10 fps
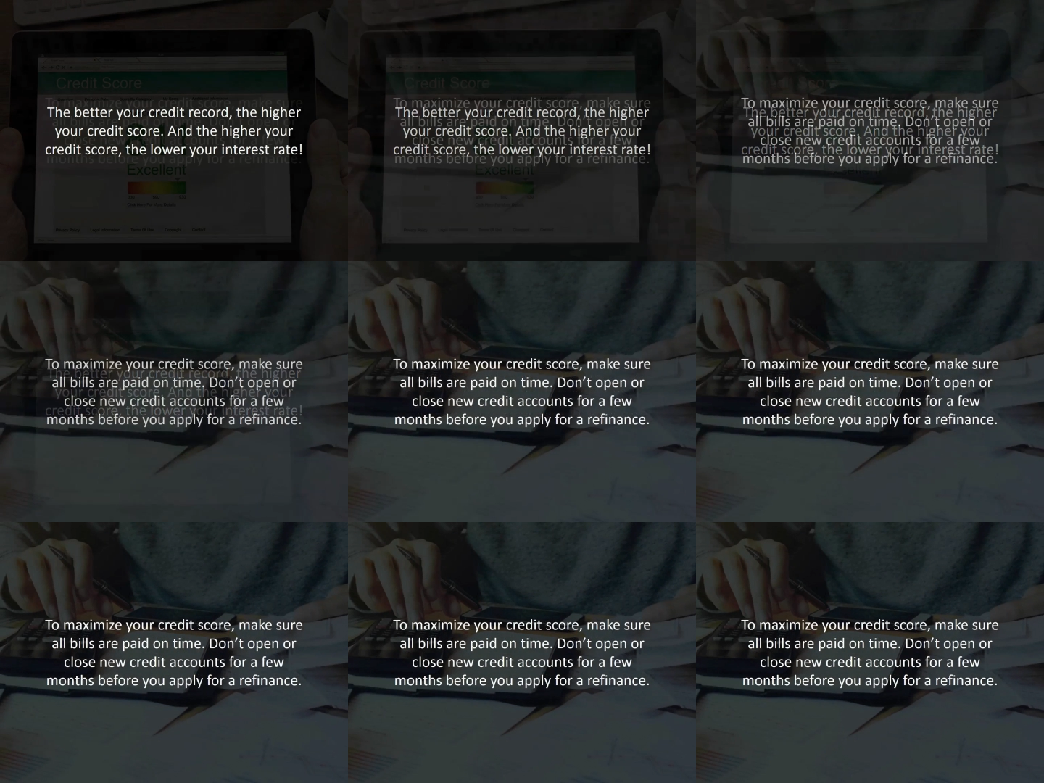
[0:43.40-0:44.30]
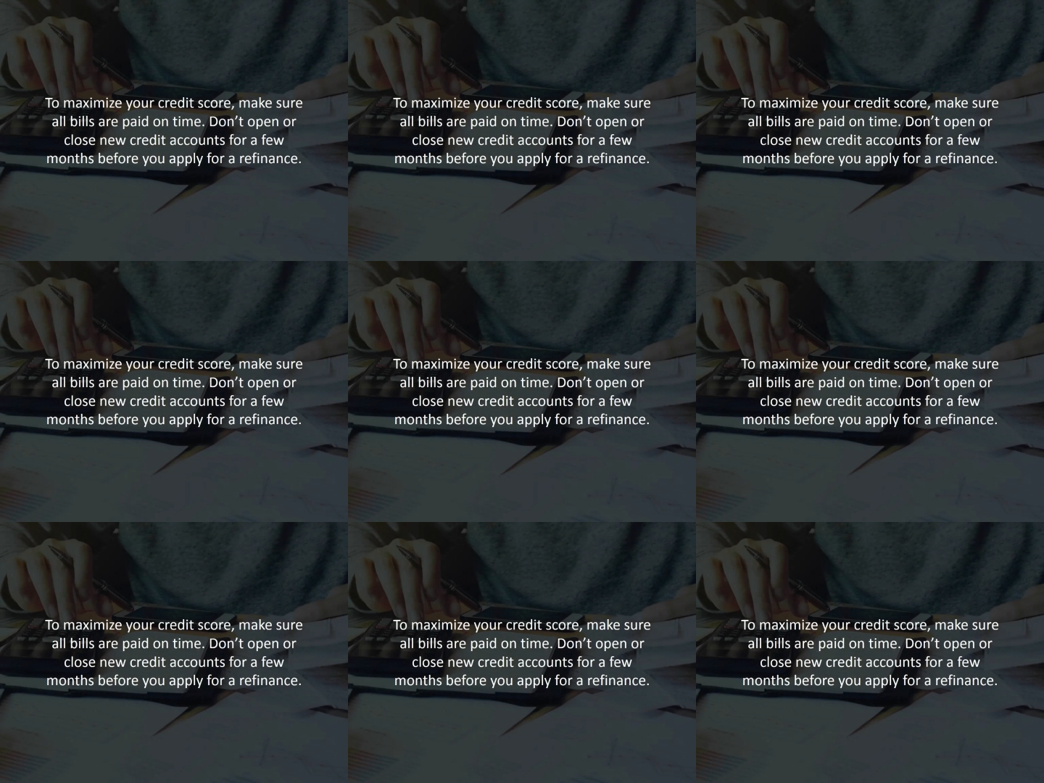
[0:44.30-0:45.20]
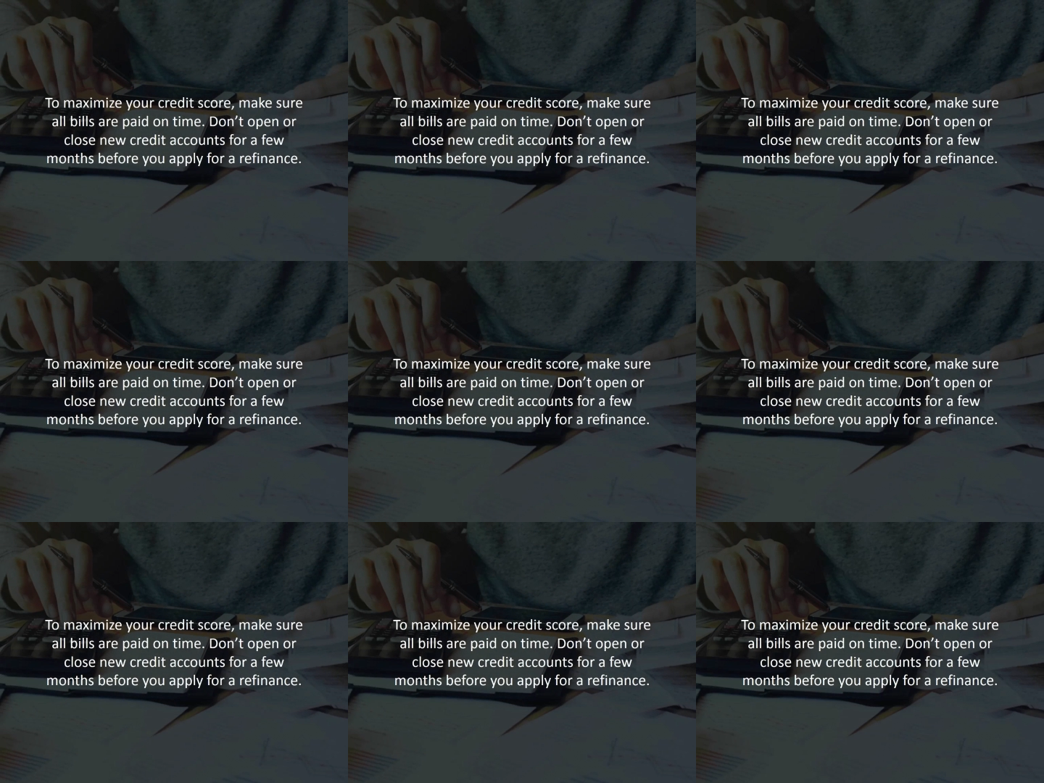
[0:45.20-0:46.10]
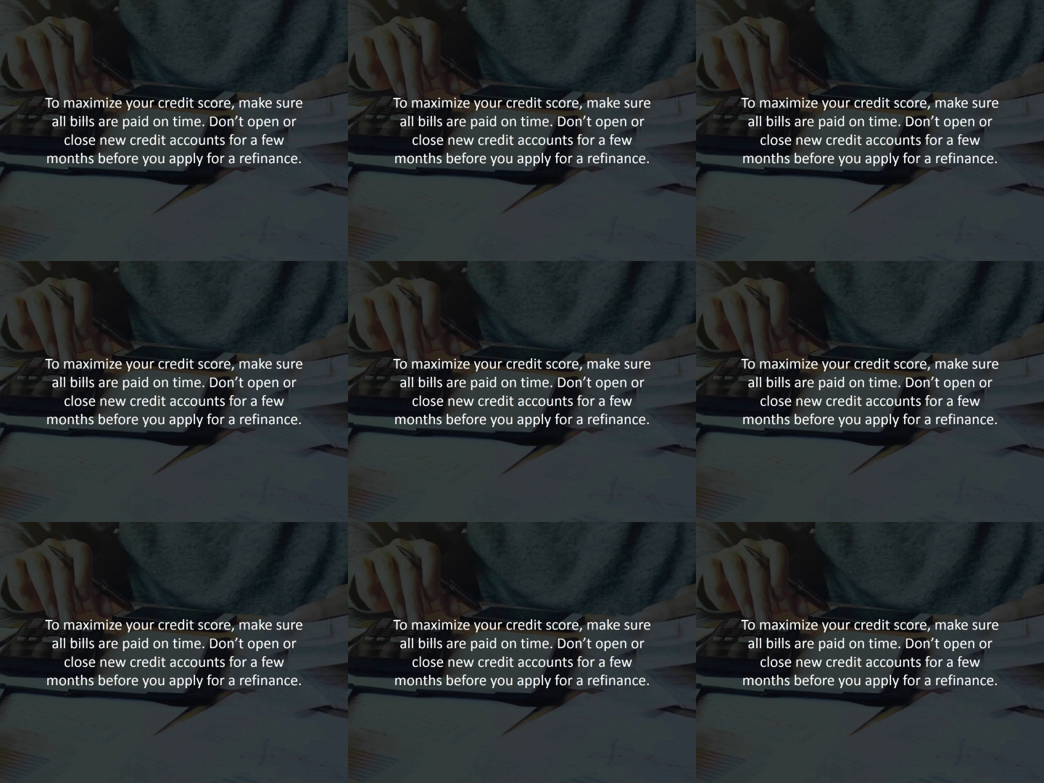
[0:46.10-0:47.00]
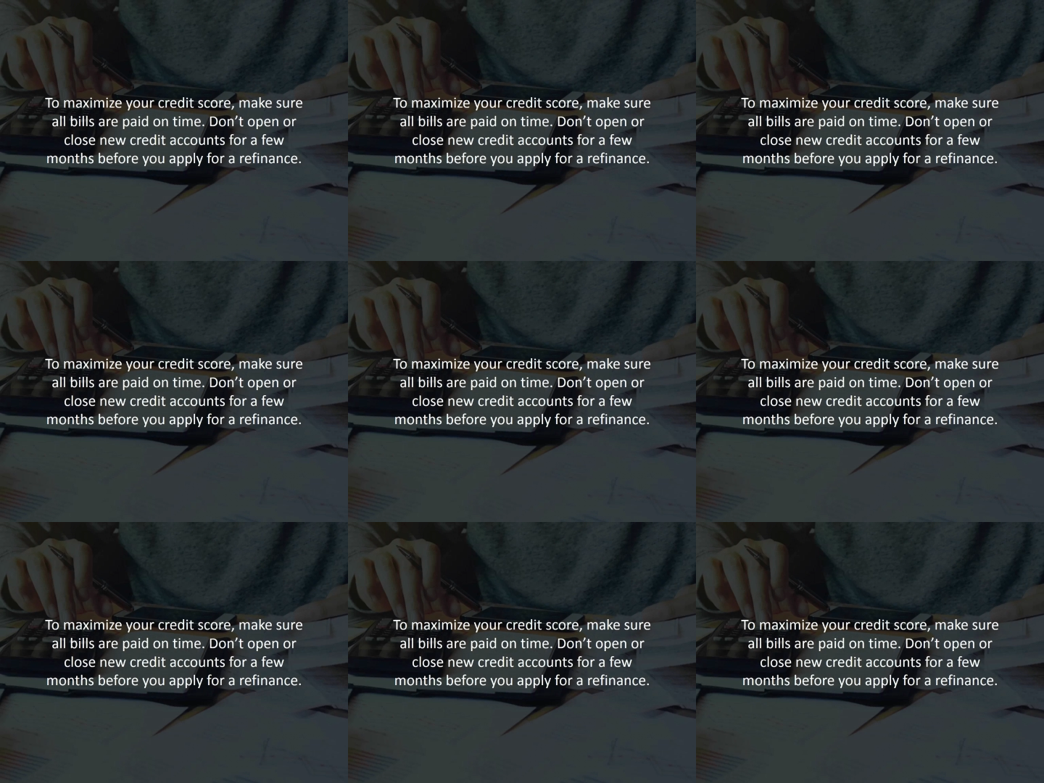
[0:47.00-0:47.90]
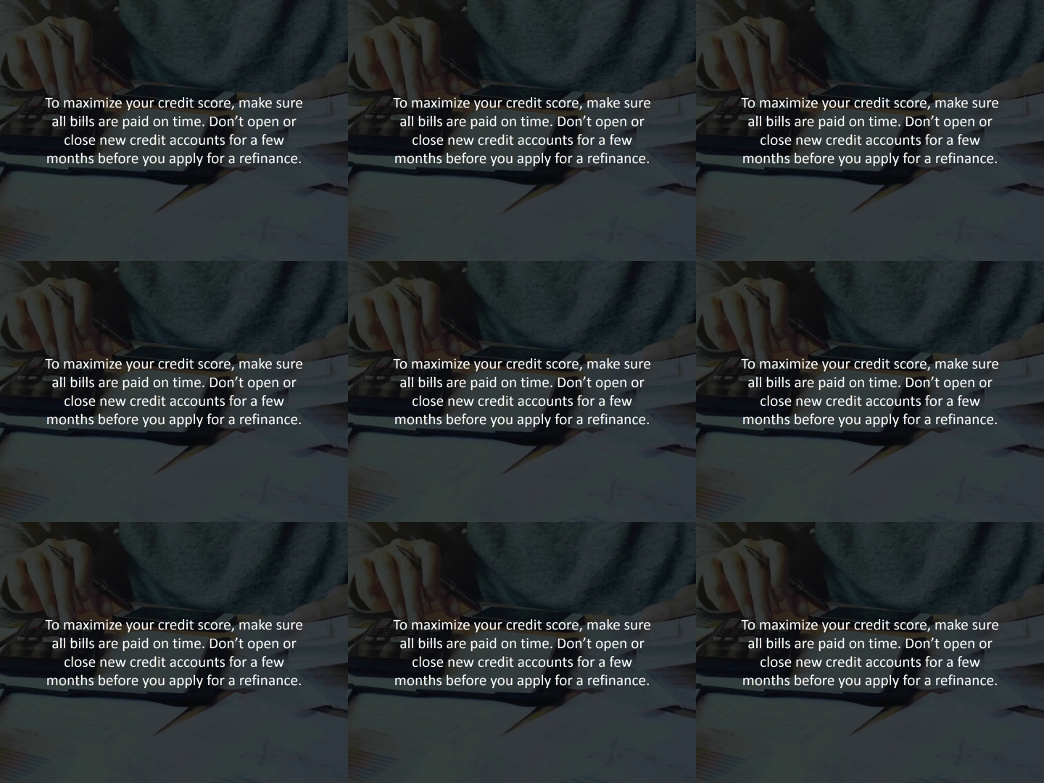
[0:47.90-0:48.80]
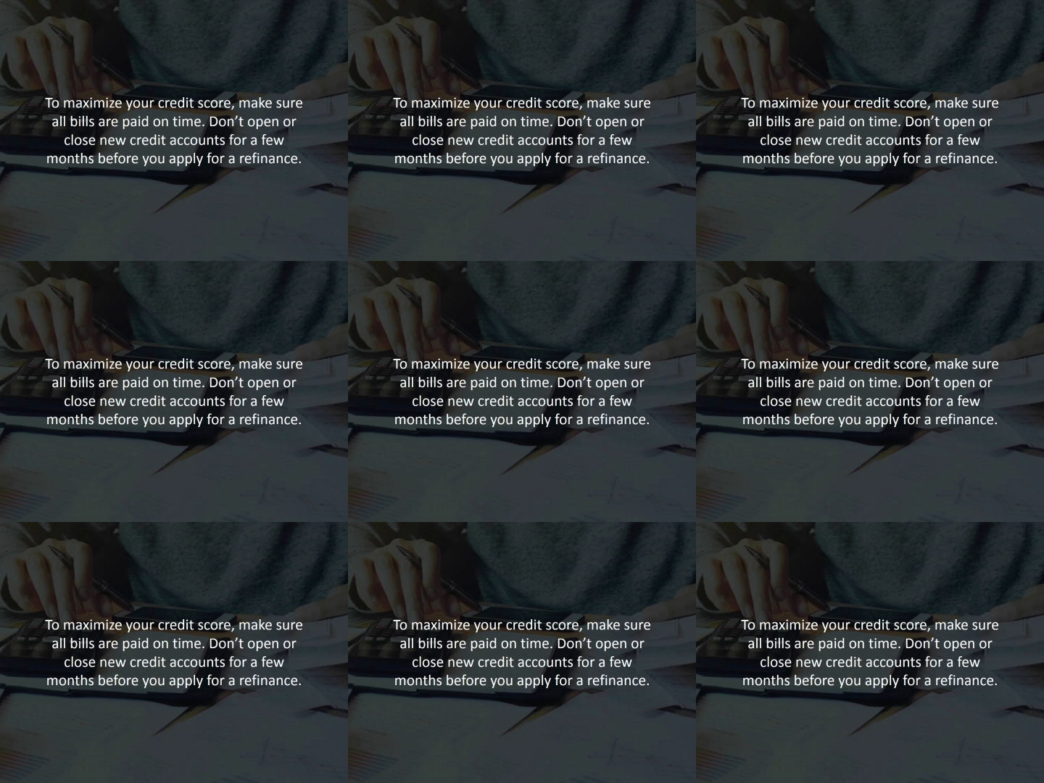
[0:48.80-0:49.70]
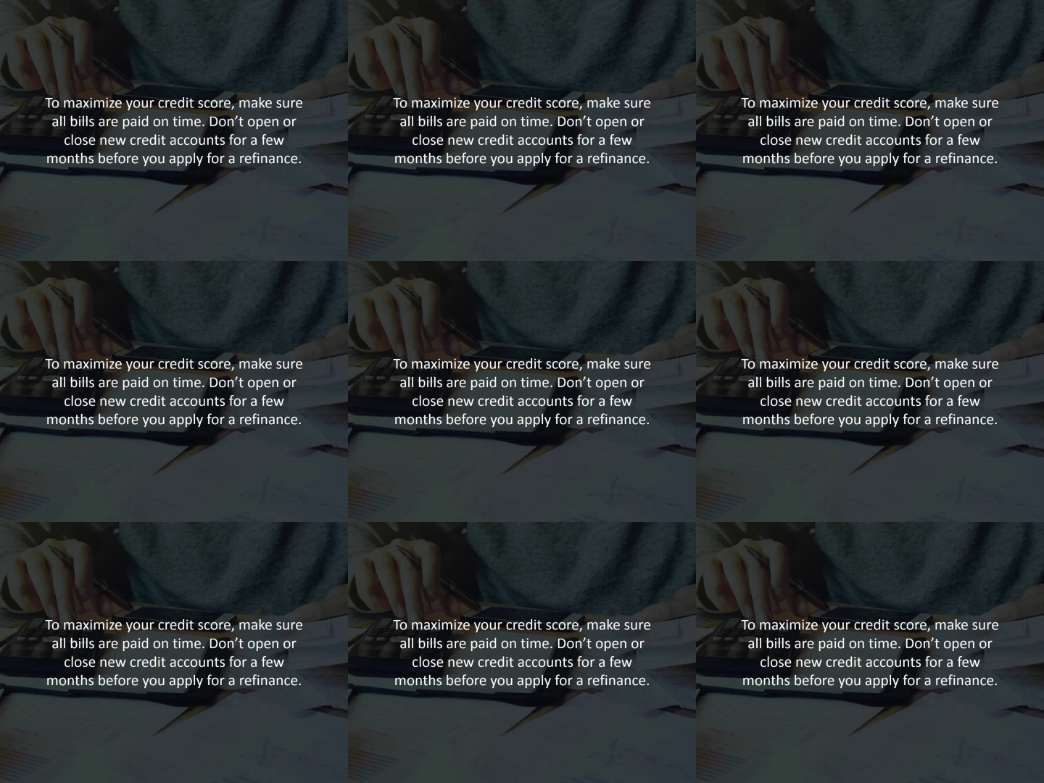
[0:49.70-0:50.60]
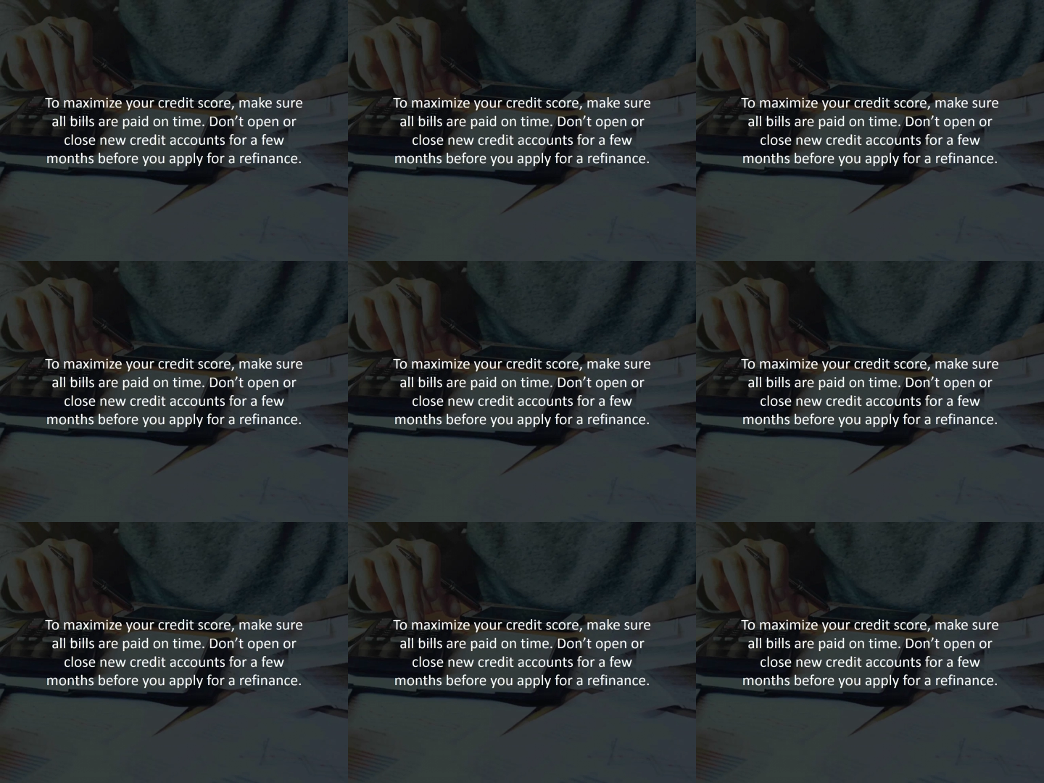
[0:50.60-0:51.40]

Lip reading: No face is visible, so there are no lips to read.